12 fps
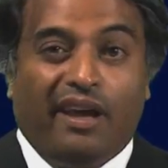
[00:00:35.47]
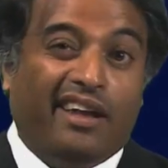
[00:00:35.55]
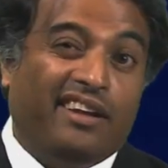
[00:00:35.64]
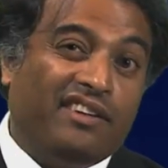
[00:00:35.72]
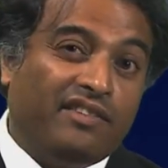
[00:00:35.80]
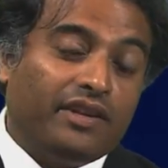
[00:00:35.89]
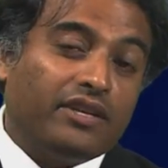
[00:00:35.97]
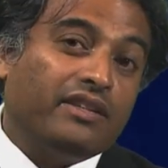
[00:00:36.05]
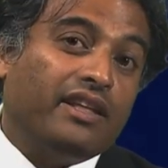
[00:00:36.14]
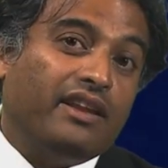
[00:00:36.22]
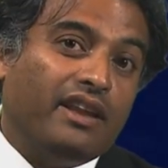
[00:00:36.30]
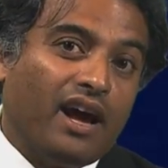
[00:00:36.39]
an
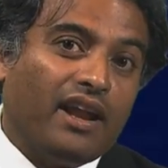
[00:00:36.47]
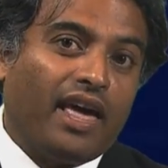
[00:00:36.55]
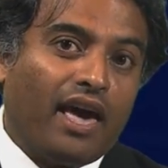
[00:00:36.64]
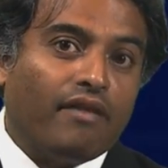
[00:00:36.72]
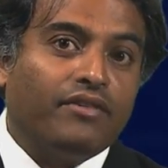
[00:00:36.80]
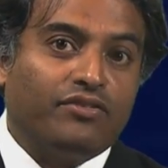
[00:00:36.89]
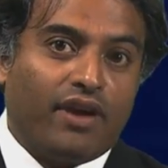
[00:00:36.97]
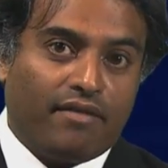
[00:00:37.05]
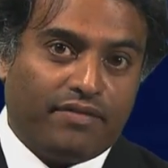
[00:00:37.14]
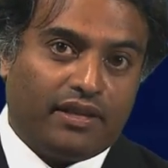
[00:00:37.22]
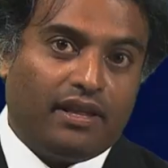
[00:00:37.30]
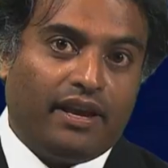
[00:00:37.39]
intersection that did not have a
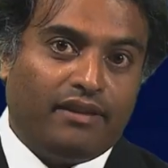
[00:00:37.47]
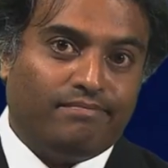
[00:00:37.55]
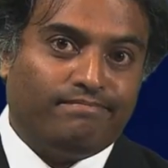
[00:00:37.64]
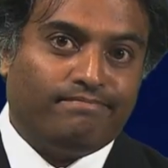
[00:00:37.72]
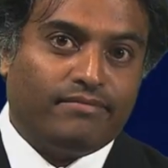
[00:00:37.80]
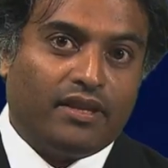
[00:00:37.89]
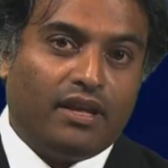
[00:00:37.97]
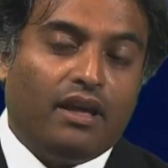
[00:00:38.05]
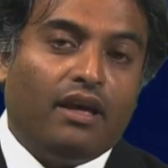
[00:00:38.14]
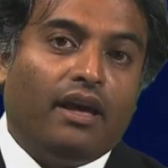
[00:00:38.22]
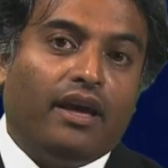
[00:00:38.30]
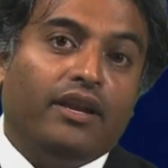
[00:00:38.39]
traffic light,
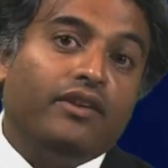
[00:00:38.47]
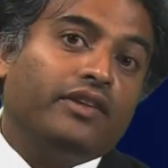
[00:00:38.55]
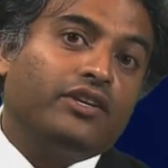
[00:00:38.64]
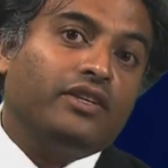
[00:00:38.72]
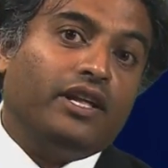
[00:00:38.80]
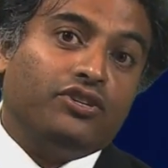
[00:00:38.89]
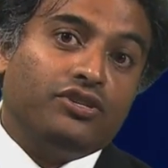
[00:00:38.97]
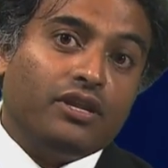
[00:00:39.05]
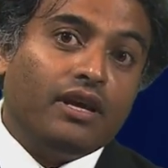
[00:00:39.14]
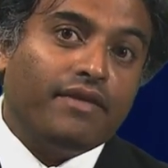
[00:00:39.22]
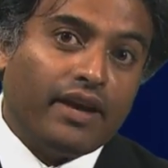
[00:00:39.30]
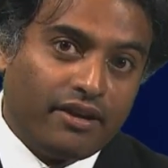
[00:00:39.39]
an intersection that
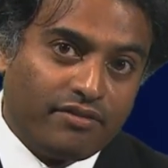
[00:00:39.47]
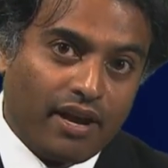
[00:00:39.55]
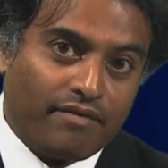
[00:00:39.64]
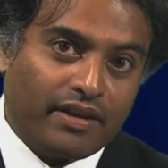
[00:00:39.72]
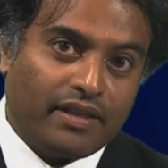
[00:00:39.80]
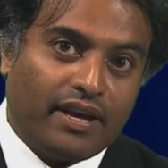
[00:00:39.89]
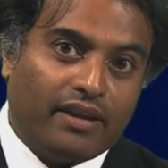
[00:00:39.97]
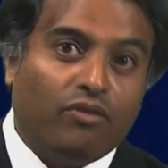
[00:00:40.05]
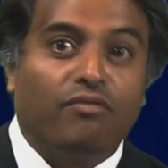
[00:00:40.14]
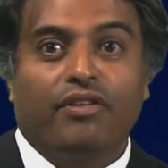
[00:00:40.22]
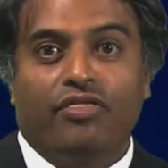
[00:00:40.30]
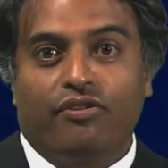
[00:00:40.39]
should have had a traffic light
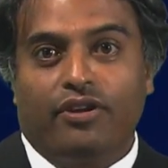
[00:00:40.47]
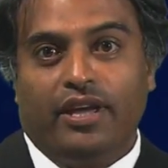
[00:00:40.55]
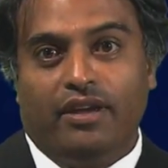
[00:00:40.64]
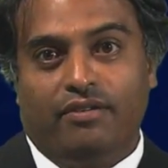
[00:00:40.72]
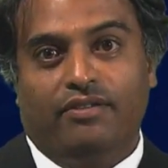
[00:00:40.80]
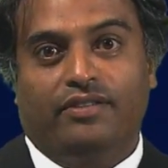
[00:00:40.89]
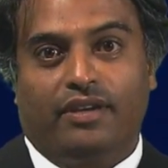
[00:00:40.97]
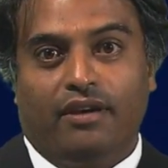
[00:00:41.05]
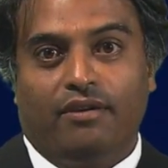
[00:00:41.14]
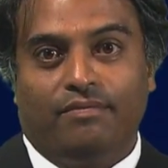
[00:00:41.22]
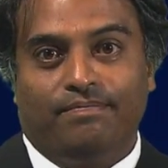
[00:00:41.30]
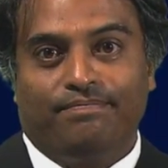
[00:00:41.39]
over 30 years
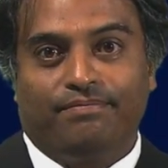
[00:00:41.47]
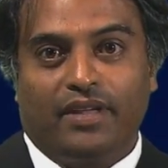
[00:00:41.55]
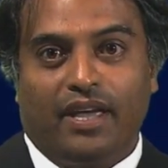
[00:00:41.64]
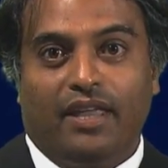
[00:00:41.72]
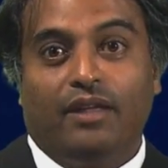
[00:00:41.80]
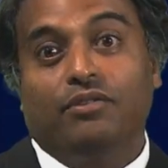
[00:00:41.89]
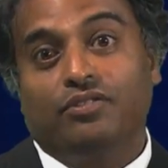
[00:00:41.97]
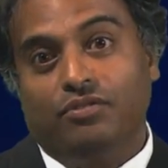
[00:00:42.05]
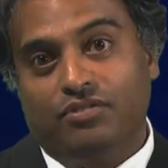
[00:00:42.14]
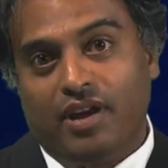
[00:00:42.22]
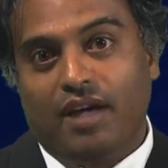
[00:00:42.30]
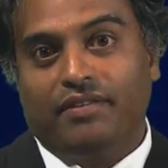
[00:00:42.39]
ago, and there was
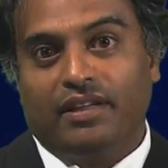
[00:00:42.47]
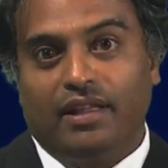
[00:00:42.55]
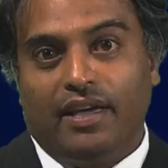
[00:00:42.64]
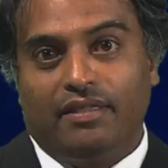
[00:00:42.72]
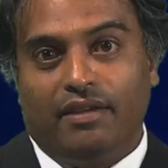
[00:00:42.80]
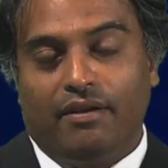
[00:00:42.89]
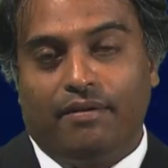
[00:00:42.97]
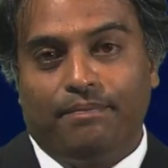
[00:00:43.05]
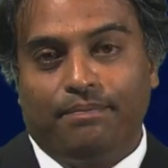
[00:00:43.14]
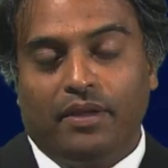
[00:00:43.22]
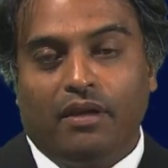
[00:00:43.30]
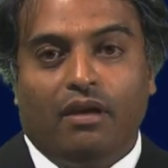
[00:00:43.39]
no traffic light there.
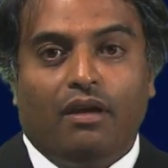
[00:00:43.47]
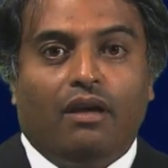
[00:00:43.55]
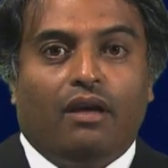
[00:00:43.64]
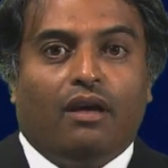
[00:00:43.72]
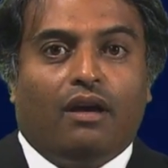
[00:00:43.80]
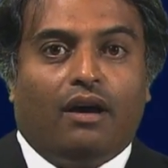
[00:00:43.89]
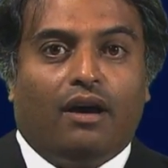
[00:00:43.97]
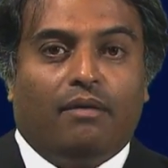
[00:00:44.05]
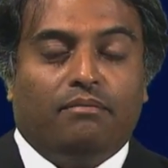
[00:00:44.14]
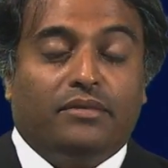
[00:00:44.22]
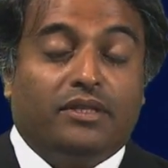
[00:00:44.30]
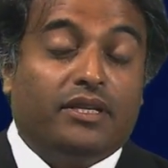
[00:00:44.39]

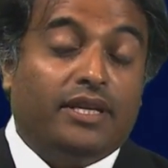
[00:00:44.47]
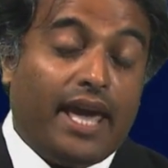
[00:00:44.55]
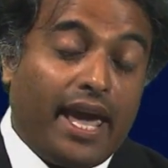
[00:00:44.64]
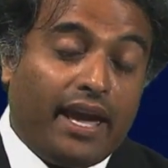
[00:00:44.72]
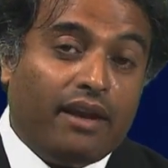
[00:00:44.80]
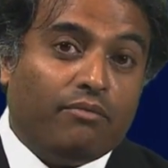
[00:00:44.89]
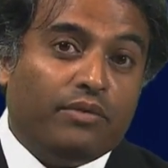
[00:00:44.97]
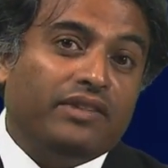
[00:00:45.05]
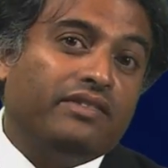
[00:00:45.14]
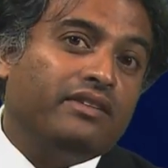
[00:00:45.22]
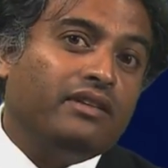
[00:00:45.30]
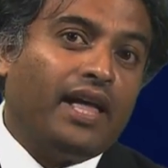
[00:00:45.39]
Um, today, we
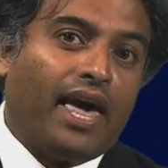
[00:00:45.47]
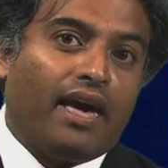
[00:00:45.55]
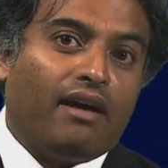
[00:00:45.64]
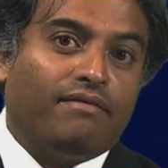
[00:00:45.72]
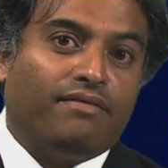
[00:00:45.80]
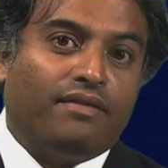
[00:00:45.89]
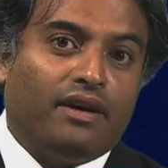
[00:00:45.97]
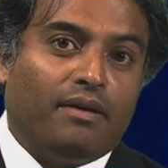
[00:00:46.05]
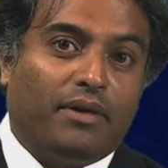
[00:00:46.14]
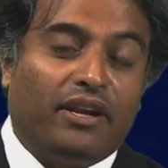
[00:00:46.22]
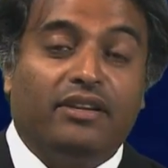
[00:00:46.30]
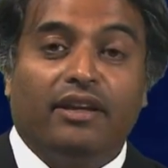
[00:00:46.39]
still have
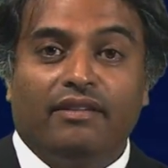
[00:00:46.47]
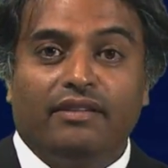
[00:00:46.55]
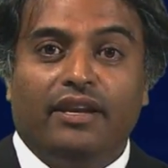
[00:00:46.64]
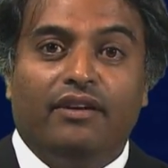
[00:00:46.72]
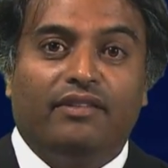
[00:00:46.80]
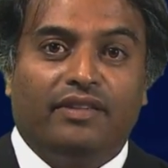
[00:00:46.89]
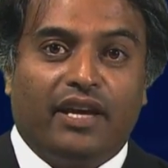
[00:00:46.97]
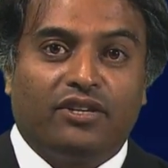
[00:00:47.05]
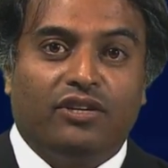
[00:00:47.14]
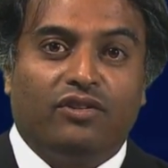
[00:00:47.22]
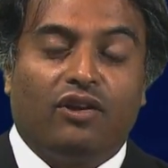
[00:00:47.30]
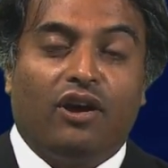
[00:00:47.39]
about a dozen
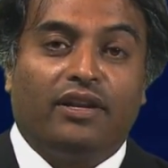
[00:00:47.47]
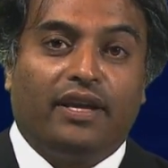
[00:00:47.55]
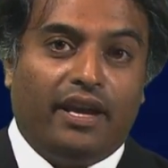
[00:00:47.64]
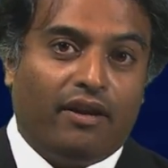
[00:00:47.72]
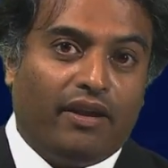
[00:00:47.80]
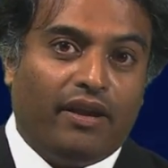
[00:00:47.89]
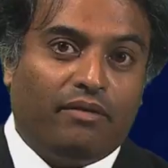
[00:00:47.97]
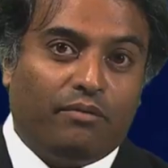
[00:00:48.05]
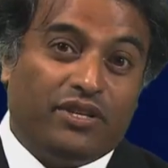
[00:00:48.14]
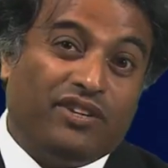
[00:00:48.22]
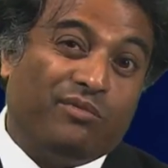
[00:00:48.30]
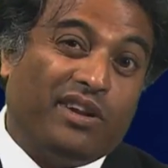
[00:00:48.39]
intersections on Geary,
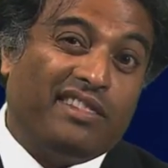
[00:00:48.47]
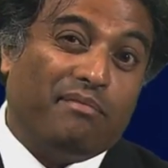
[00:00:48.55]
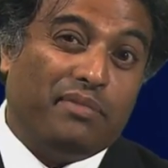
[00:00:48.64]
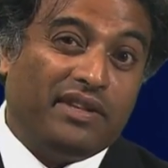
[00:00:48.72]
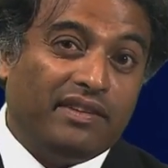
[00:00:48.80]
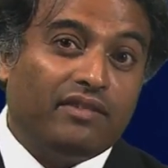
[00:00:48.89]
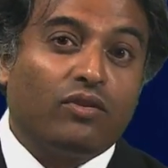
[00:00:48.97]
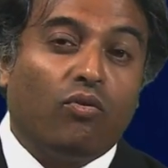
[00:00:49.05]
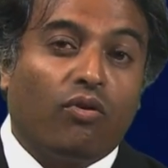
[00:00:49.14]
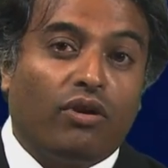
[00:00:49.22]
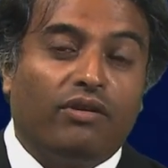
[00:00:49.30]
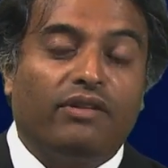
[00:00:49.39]
which is one of the busiest
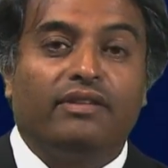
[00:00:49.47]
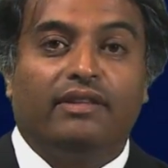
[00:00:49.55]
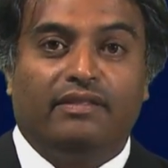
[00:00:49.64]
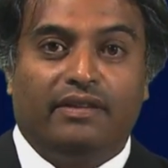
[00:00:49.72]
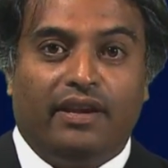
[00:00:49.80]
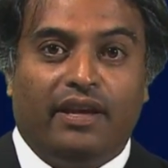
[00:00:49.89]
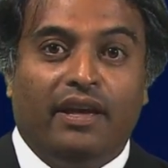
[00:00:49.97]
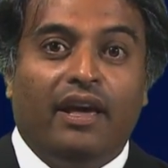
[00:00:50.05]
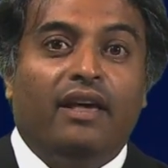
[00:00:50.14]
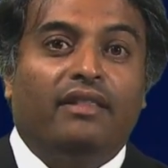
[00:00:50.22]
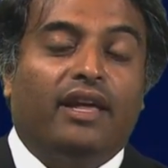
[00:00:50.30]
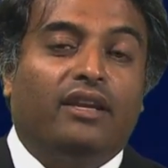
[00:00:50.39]
corridors in the city,
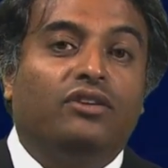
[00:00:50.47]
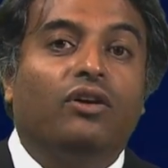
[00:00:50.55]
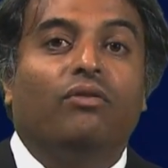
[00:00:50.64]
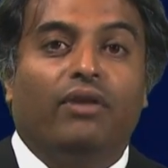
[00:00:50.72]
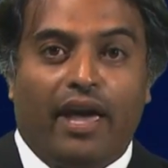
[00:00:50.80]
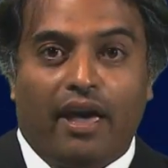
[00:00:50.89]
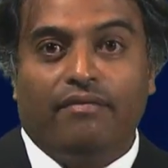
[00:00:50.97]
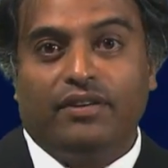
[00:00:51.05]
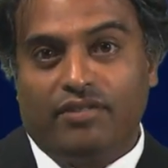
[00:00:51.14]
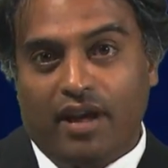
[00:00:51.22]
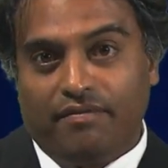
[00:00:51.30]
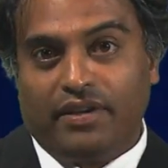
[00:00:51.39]
that don't have a
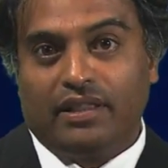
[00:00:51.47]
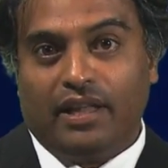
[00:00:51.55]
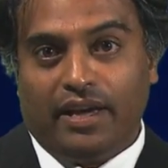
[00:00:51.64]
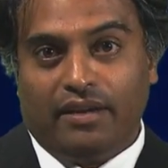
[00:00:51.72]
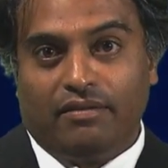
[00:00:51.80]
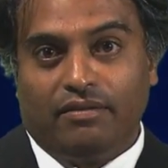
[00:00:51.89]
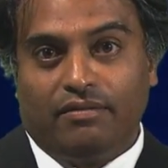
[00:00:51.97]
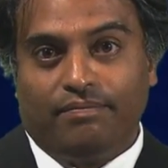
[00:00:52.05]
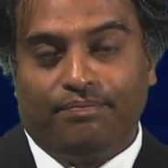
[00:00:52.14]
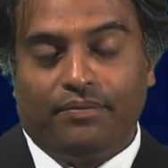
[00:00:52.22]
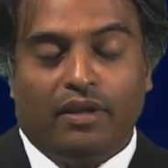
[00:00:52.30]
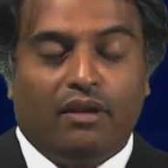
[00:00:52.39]
traffic light.
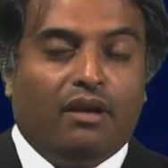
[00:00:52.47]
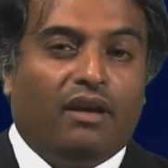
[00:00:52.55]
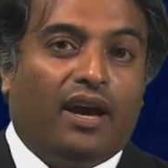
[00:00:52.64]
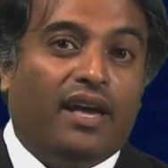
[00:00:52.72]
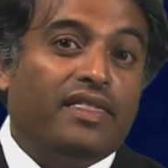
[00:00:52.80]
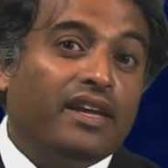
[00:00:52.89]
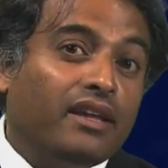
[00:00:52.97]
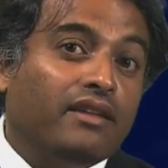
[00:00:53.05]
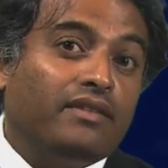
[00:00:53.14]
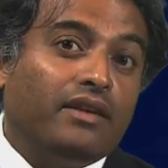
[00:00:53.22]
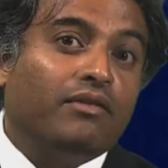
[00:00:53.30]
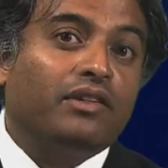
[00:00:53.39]
I think it
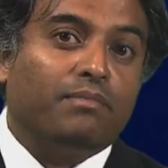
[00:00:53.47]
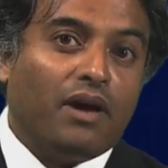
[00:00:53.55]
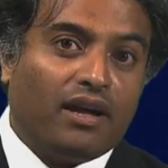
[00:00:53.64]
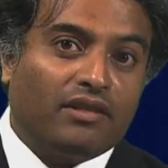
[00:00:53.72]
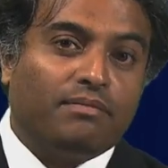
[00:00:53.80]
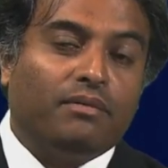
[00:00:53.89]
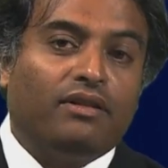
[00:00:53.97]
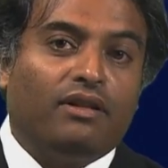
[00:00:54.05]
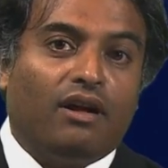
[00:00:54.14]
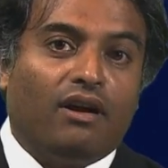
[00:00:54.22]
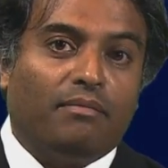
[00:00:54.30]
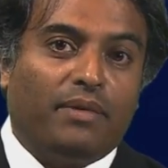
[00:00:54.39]
is
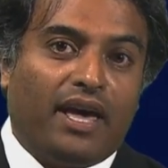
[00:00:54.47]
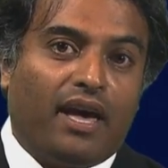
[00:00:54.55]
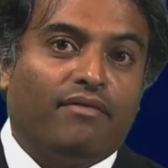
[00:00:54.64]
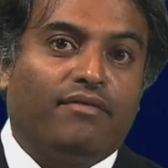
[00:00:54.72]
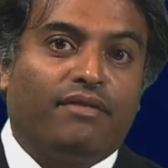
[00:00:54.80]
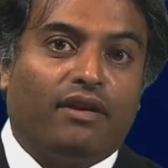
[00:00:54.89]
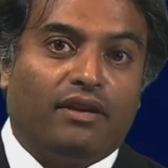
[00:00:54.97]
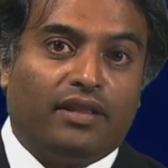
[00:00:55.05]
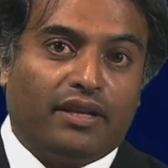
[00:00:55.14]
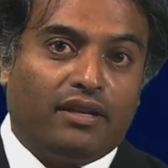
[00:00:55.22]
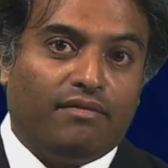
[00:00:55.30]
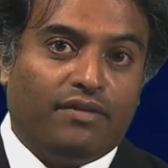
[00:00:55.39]
irresponsible on behalf of our
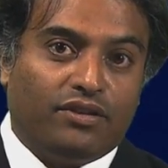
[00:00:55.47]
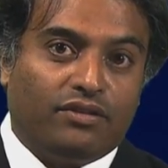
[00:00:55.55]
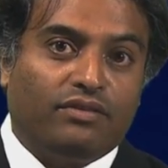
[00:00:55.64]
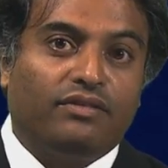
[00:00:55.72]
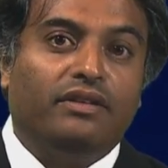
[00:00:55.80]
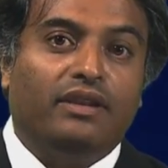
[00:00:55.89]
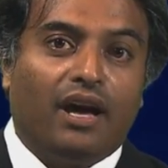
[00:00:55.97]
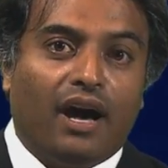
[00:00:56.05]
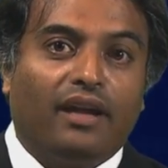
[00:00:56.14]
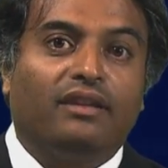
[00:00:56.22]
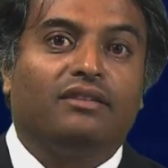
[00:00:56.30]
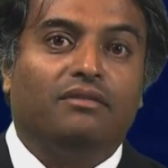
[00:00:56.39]
elected officials
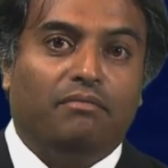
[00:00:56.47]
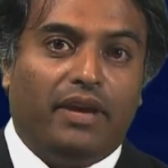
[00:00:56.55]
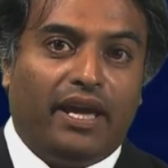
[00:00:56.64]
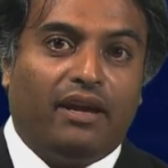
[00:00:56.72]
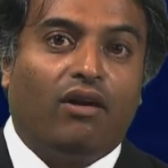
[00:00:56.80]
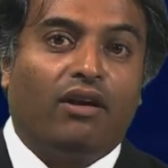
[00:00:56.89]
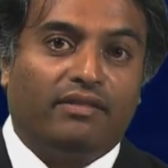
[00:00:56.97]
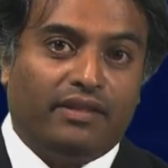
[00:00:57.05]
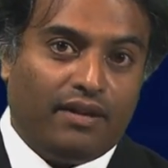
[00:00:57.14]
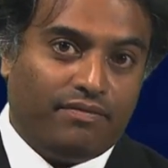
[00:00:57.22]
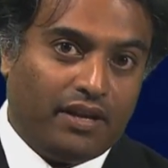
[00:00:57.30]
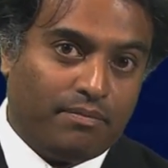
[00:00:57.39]
not to make our
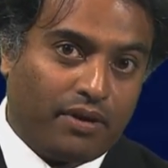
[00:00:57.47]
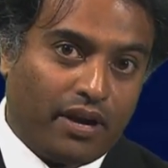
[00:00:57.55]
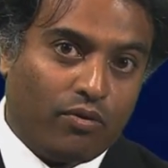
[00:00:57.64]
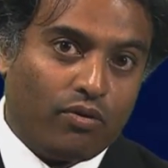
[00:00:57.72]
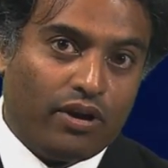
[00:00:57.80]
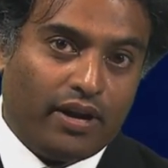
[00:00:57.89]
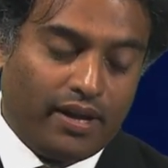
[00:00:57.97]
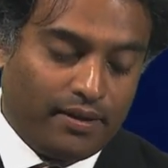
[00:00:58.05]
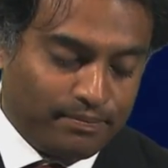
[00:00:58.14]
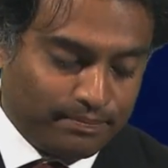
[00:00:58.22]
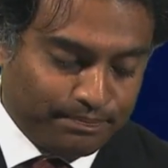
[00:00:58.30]
safety a priority.